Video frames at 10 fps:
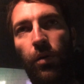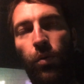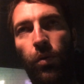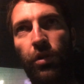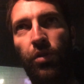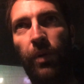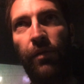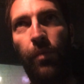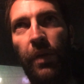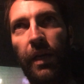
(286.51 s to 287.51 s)
Or do you want to
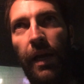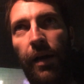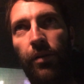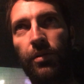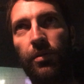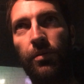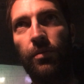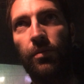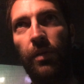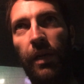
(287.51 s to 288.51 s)
have a big house
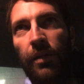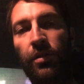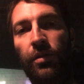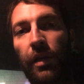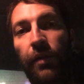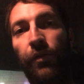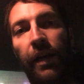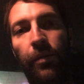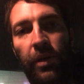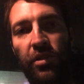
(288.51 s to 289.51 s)
and
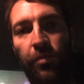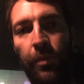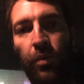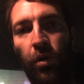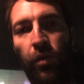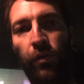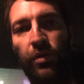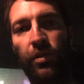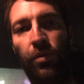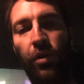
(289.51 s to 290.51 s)
invite a bunch of people over?
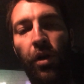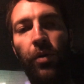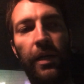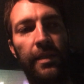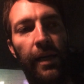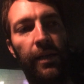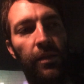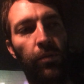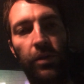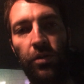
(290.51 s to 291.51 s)
So know
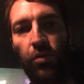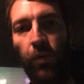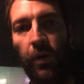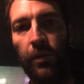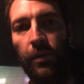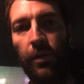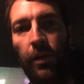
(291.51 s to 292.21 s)
exactly what you want.